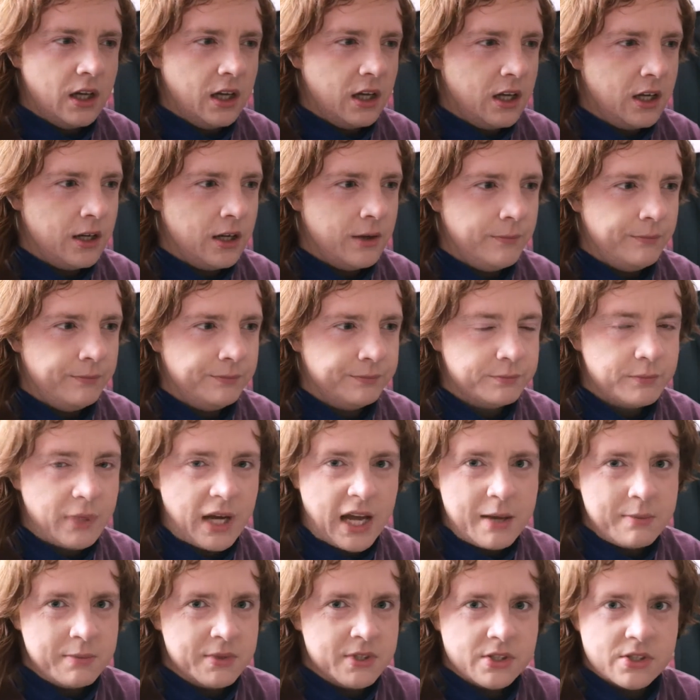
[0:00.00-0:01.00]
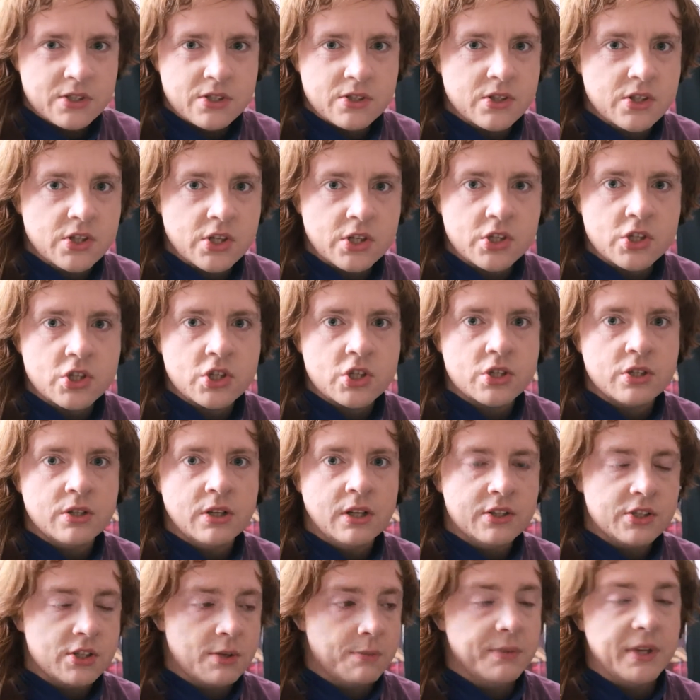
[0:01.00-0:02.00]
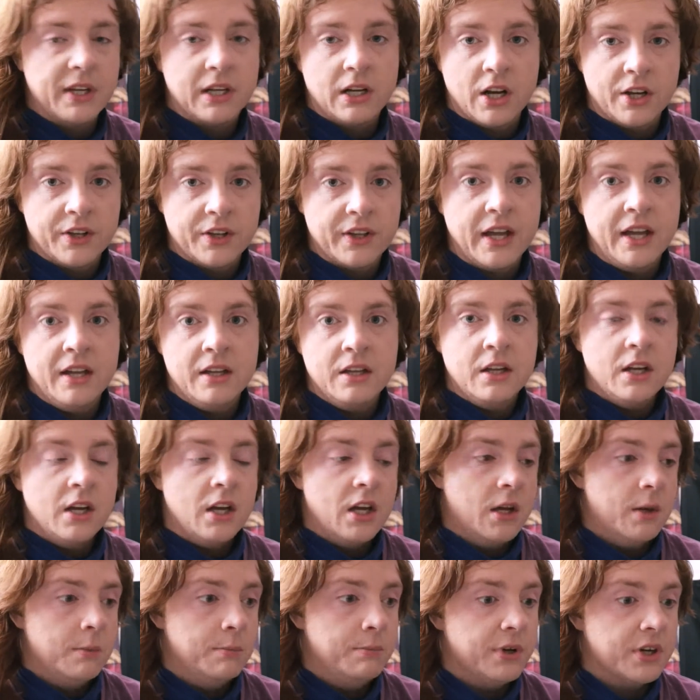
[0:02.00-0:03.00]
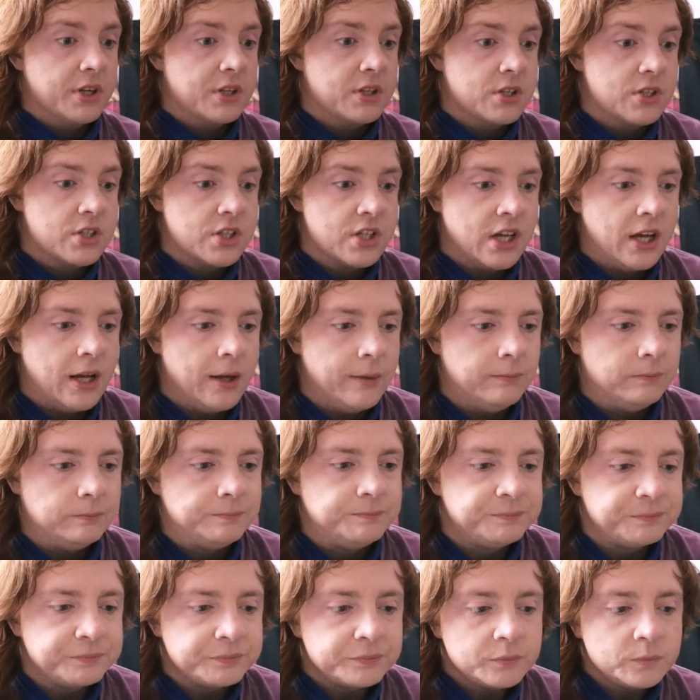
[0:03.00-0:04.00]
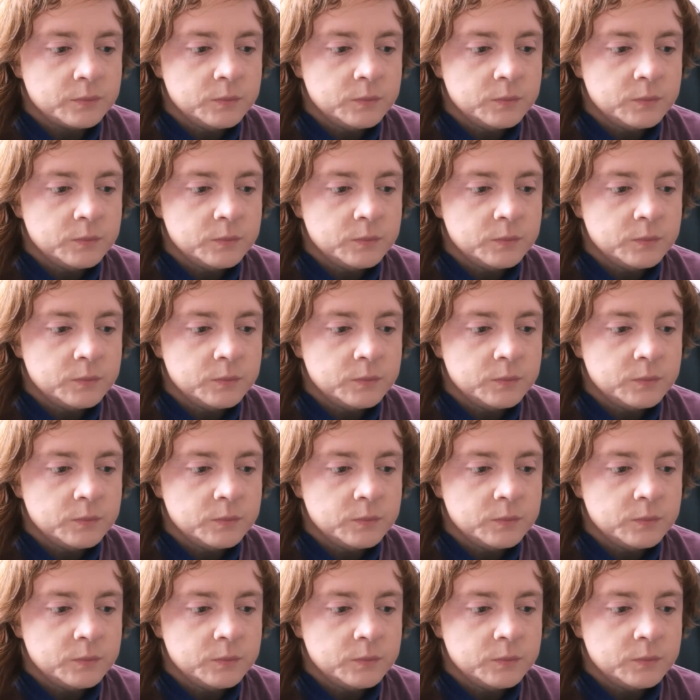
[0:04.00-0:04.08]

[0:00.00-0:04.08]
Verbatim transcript: um, payments and such, something like that. But um,